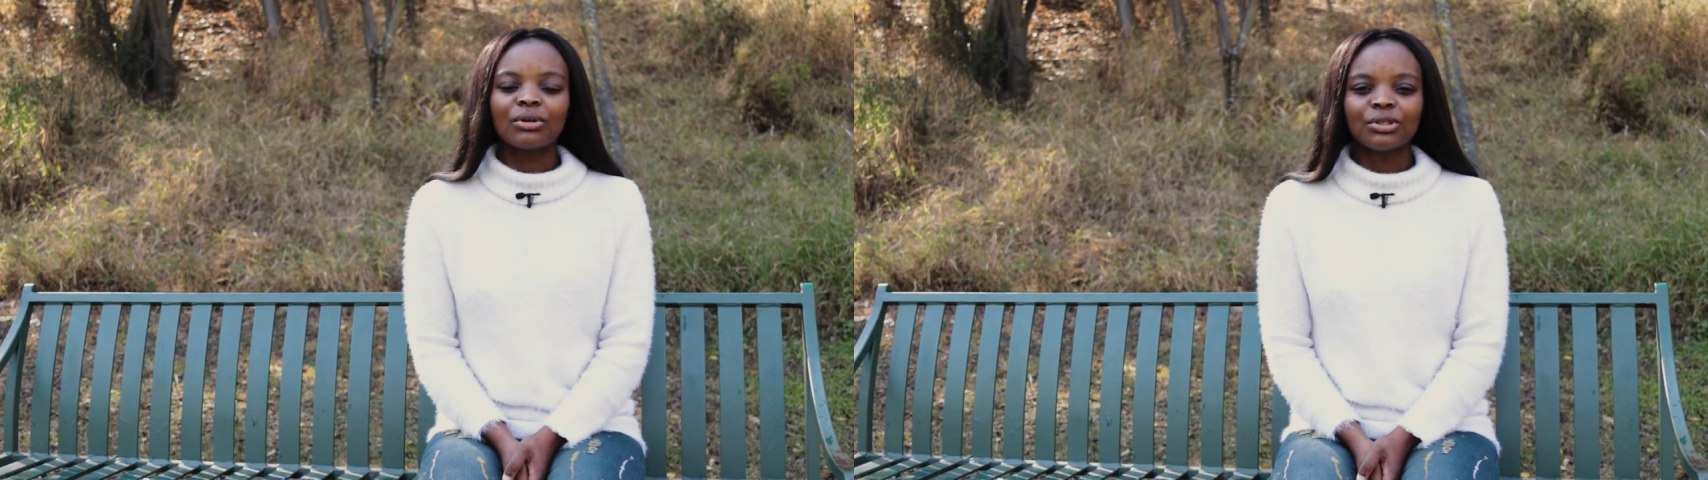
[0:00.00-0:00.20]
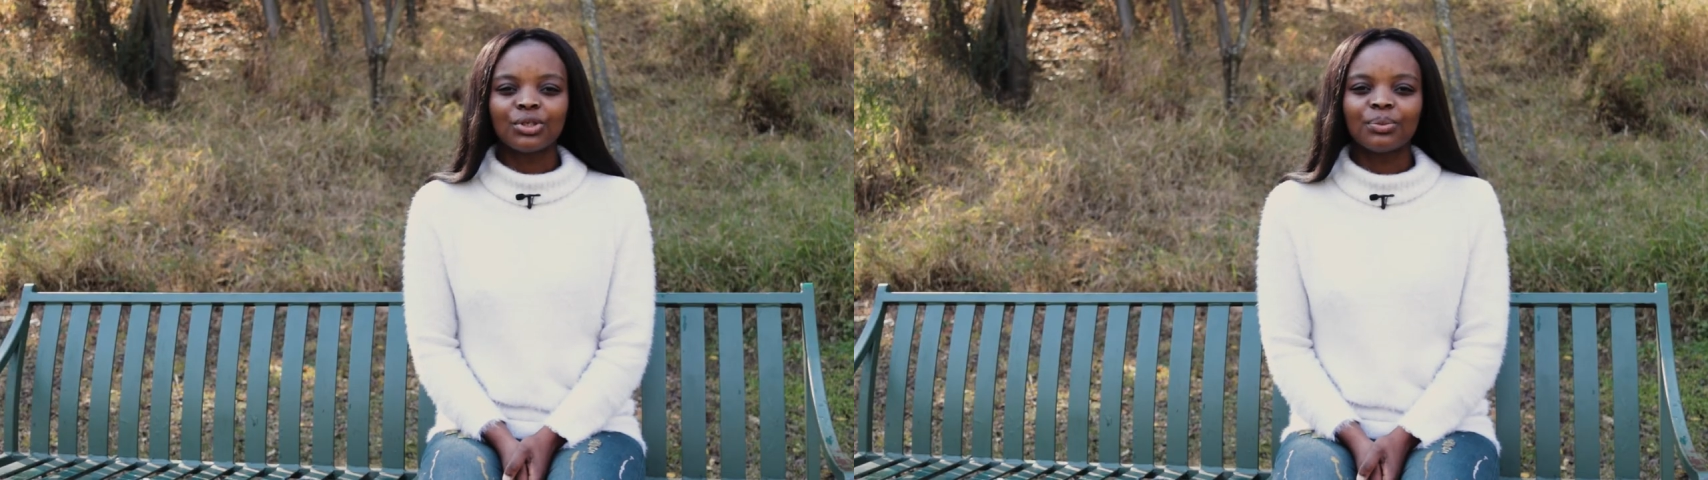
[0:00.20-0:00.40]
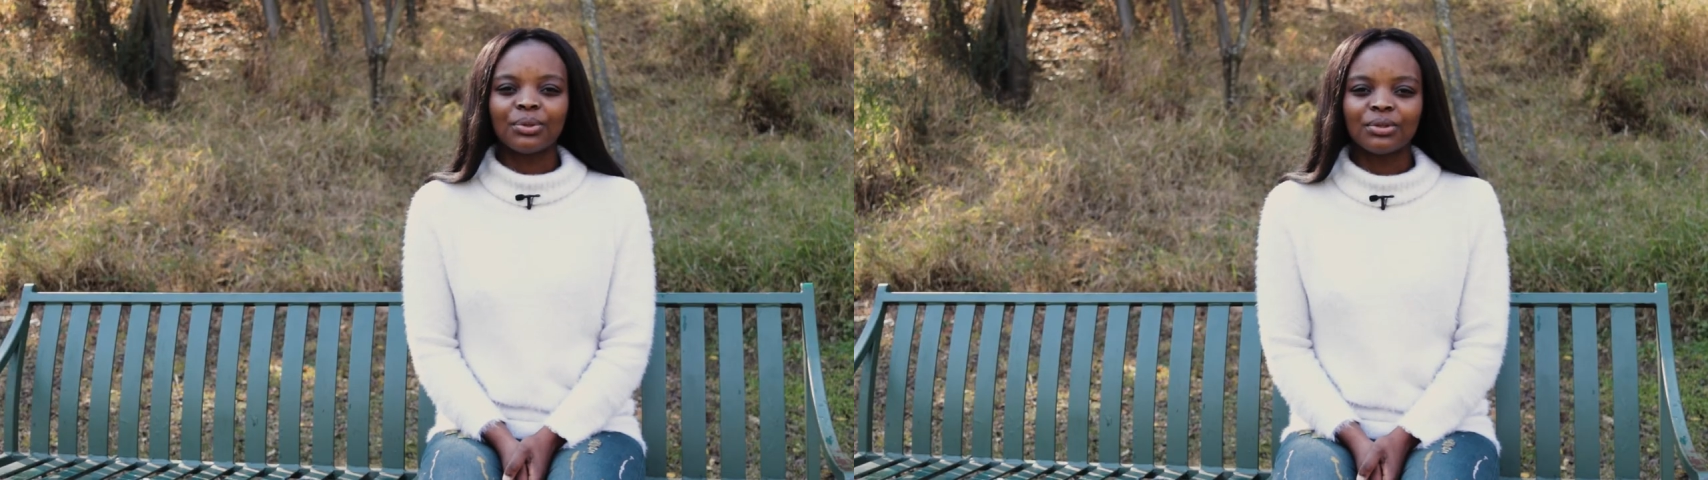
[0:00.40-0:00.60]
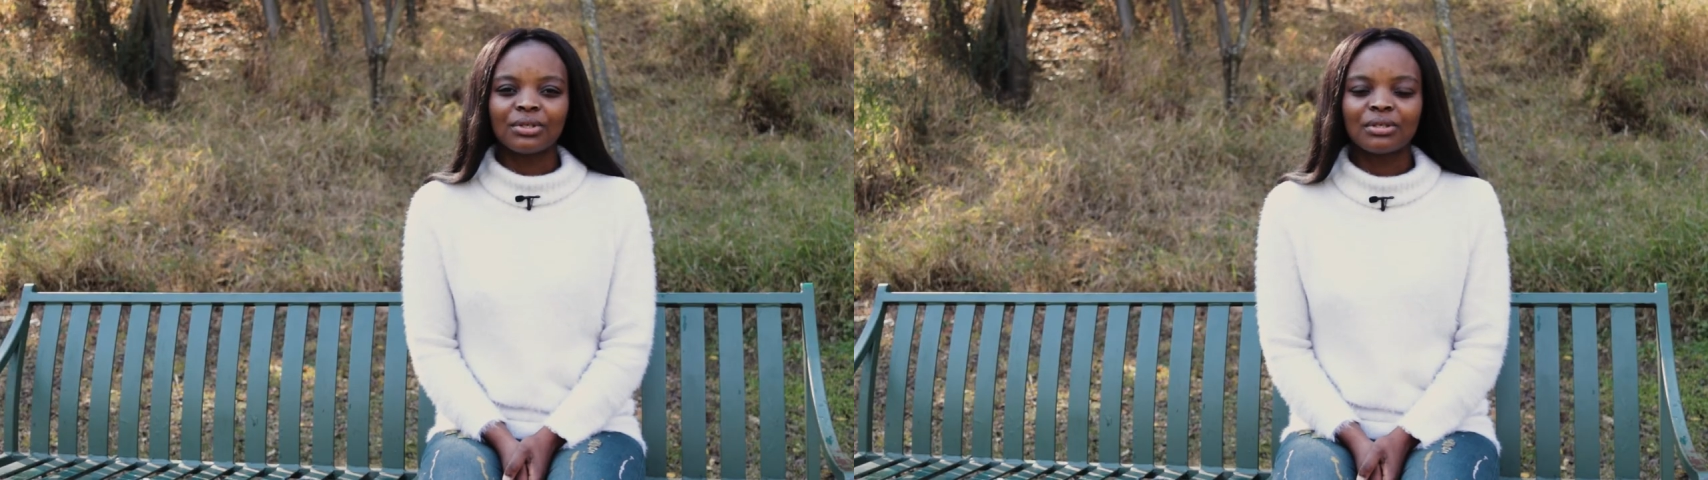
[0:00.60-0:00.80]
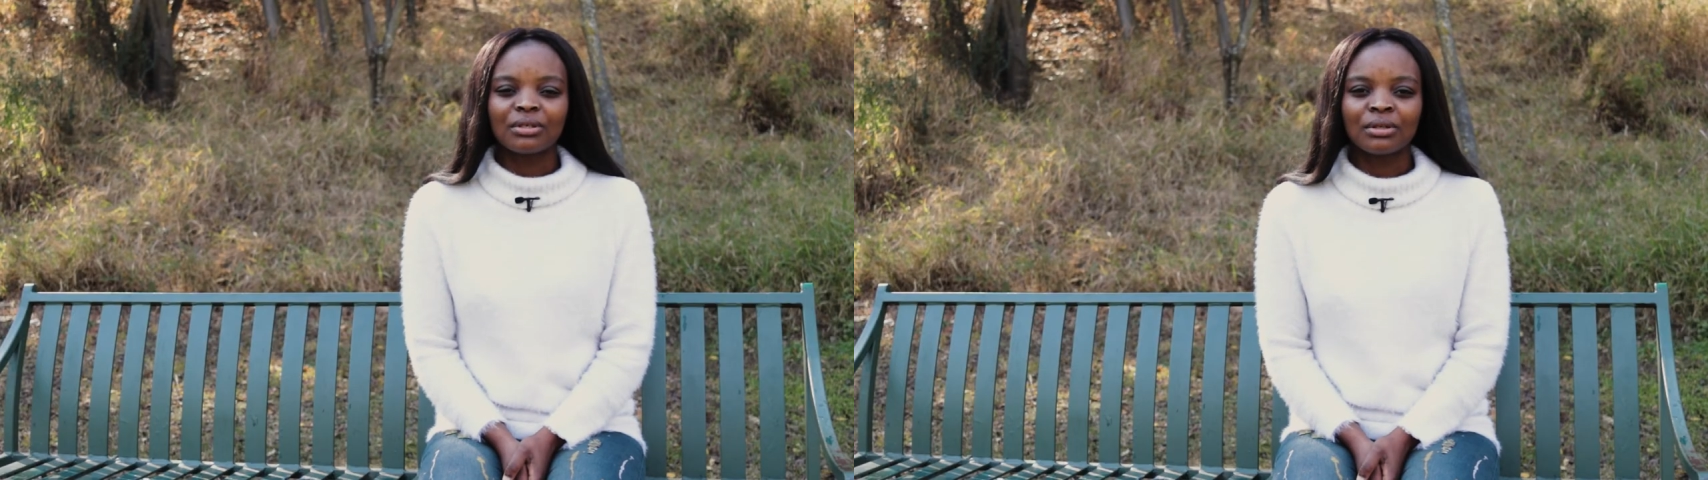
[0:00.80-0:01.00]
contribute
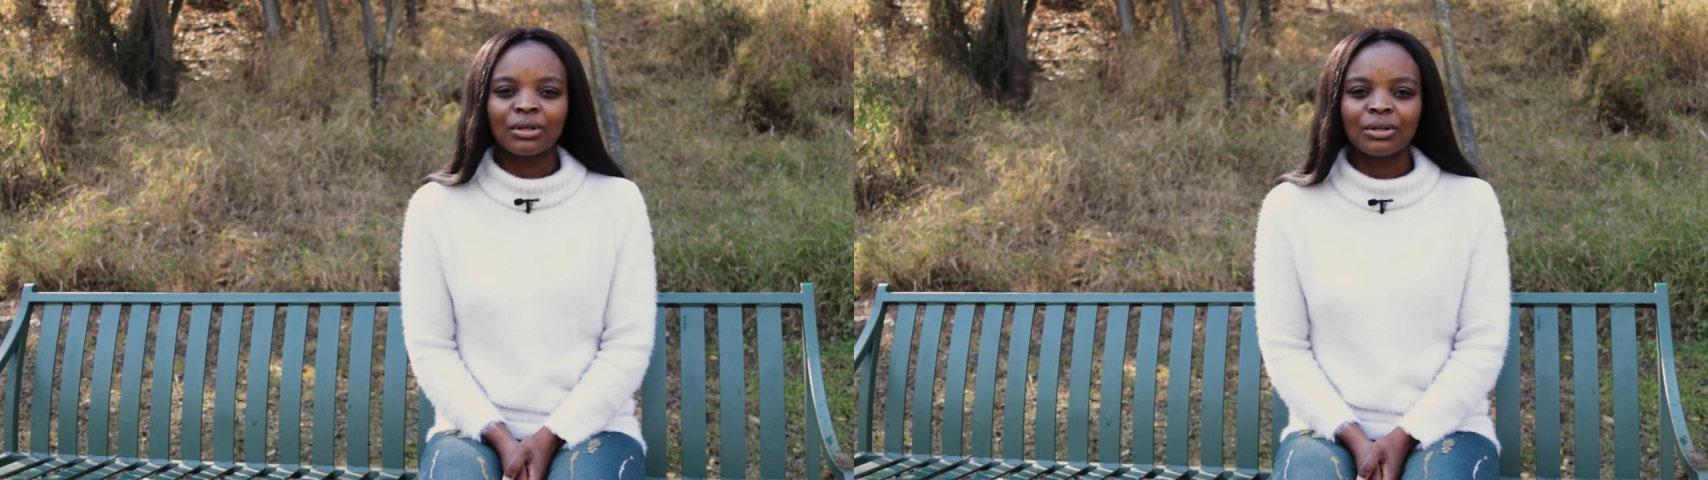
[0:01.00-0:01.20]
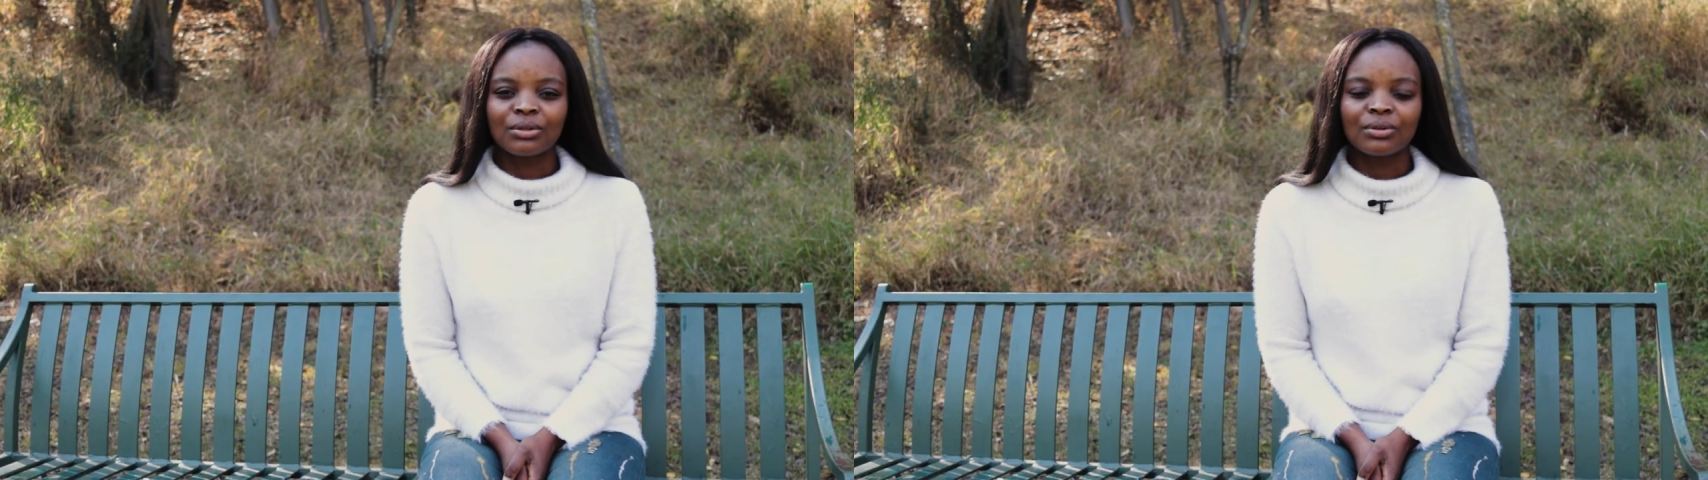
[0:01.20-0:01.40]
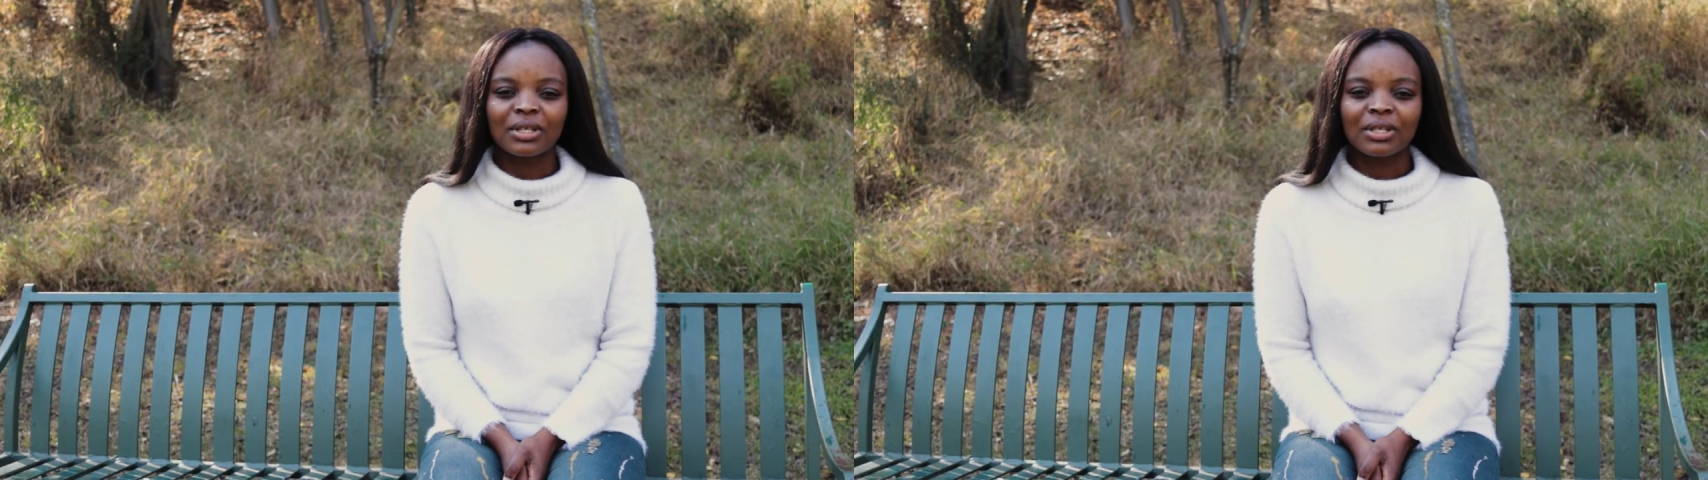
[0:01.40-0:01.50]
to